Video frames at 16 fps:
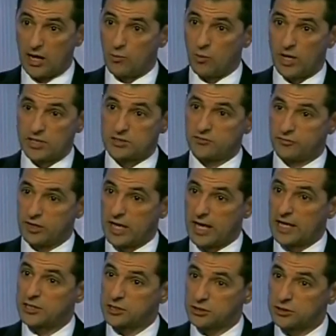I watched the
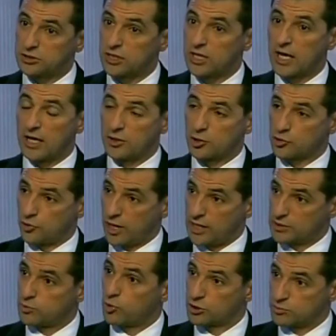financials and the
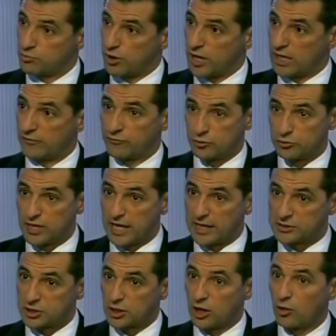transports break a few
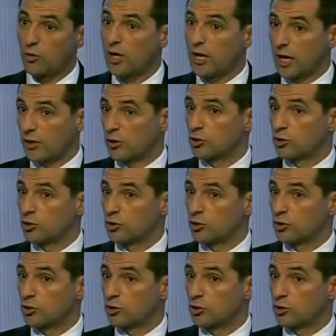days ago,